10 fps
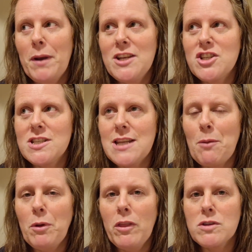But
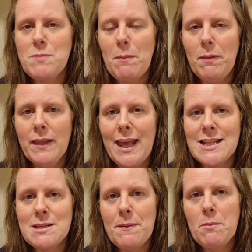I'm one of those people that
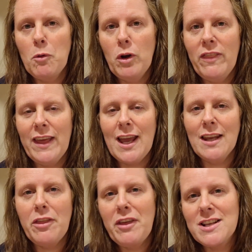gets up in the morning and then
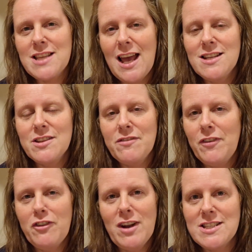kind of thinks ahead
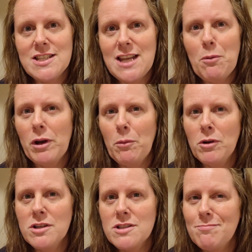for the rest of the day what I
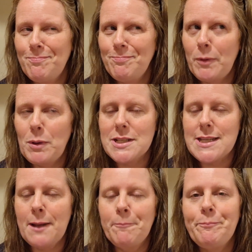want. We'll
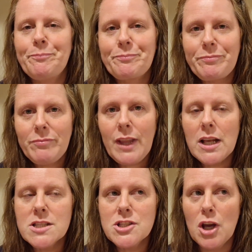see.
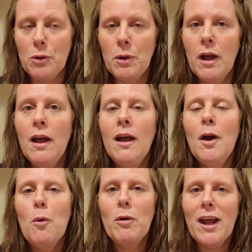So,
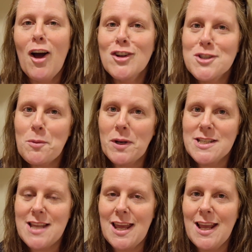what I also want
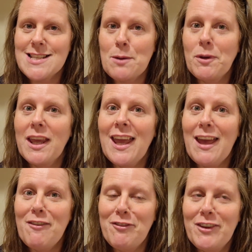to say is I want to
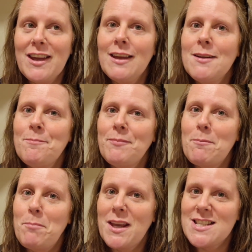give
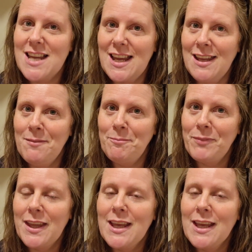Big Day,